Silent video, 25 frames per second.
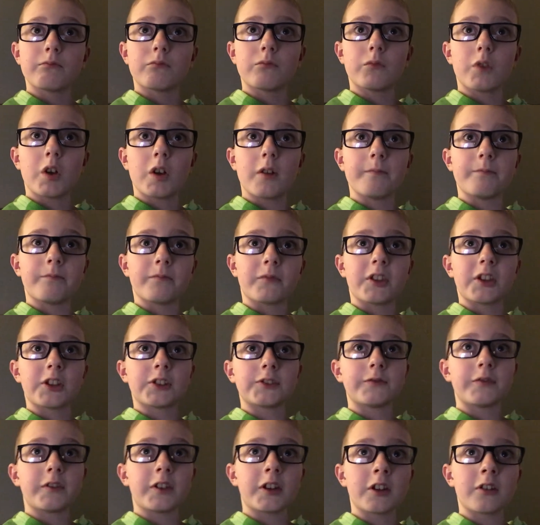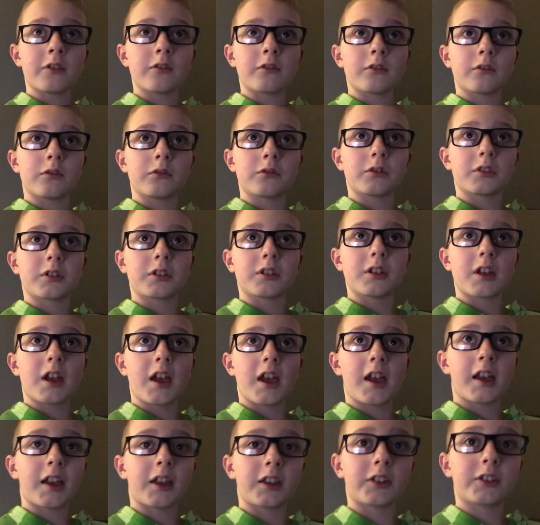Um, this video
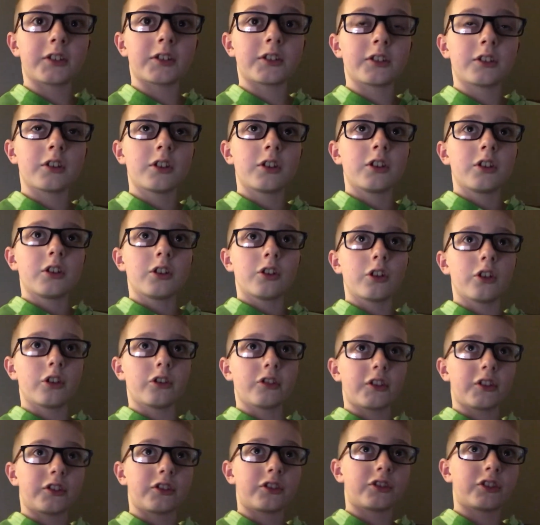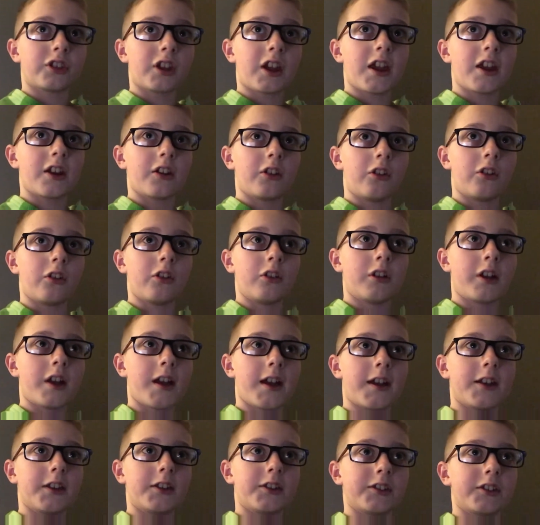has, or this channel
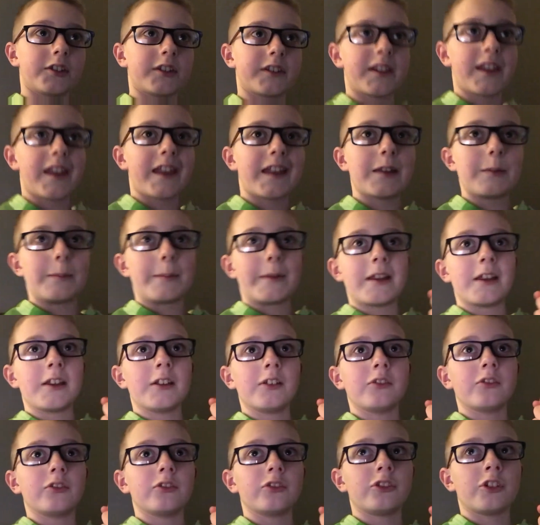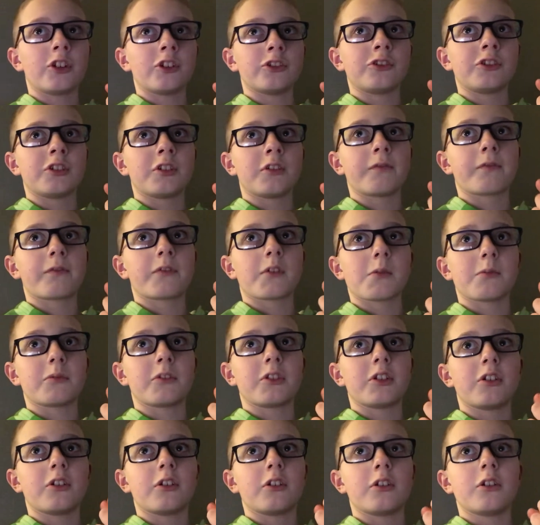has gaming, judging from
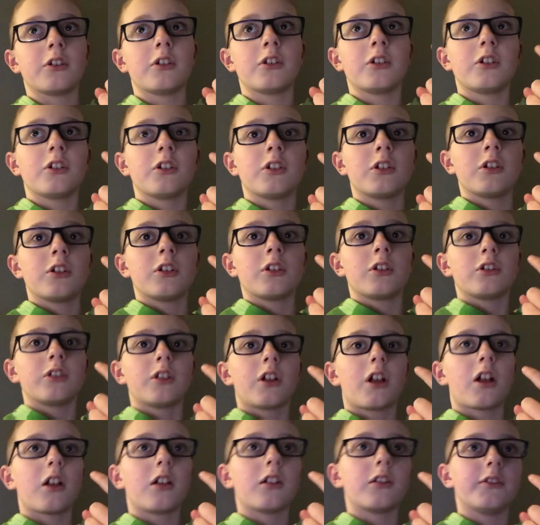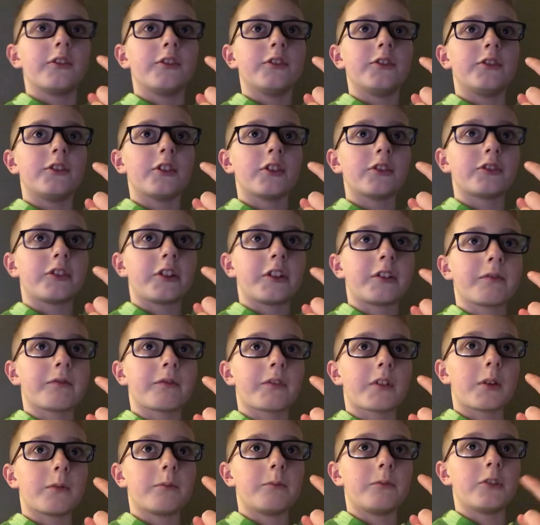the, judging
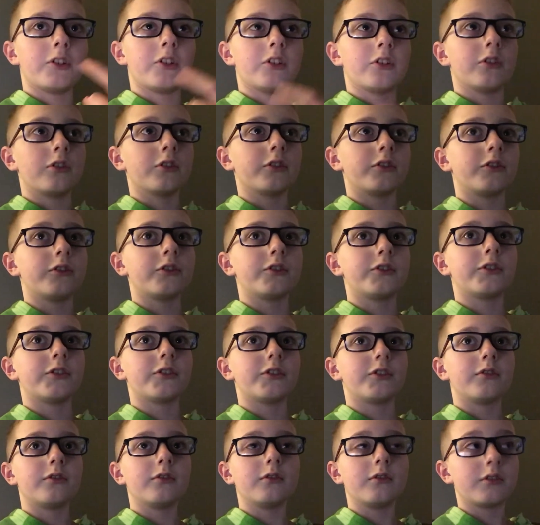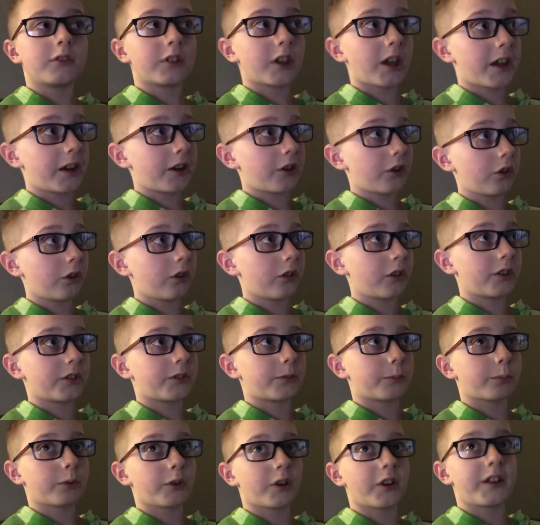from the title, it's
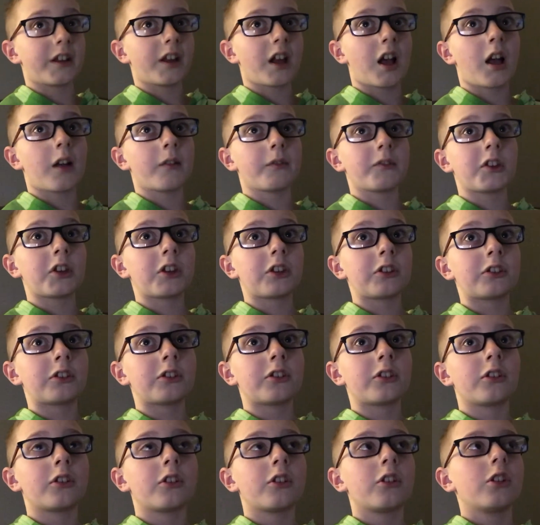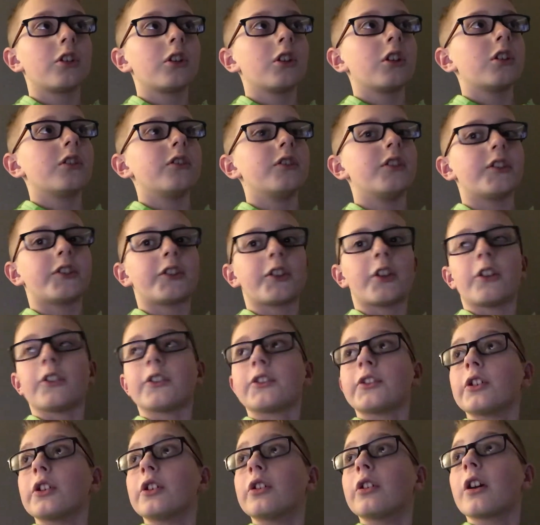pretty obvious. This
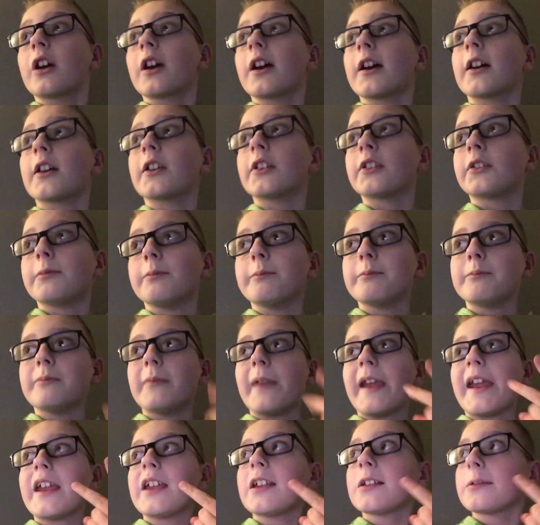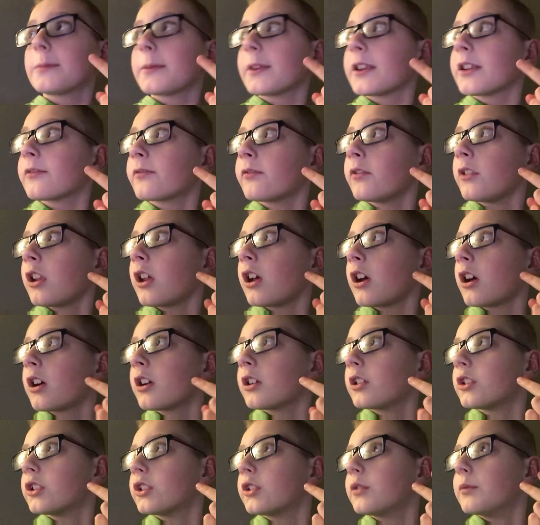also has maybe
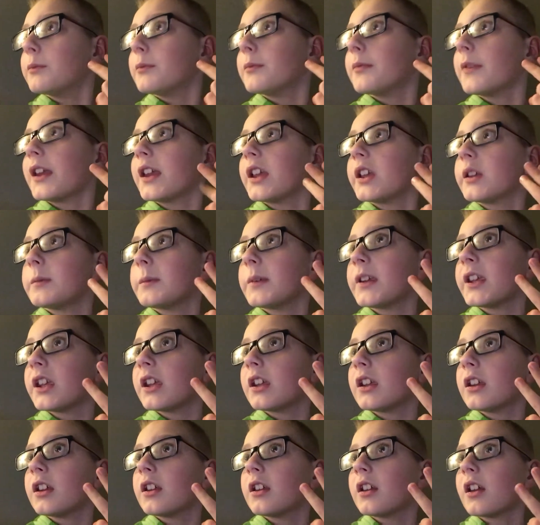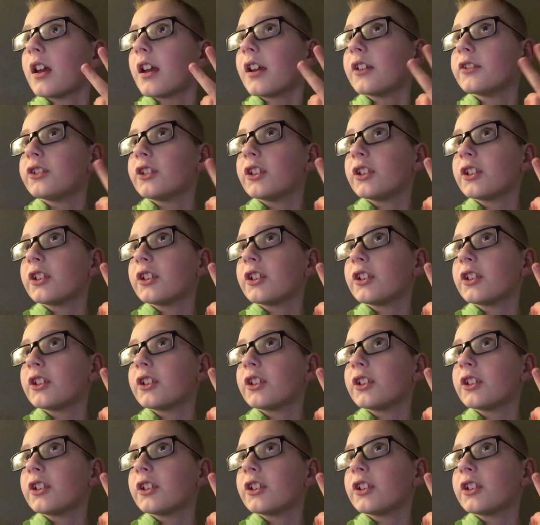vlogs, maybe edgy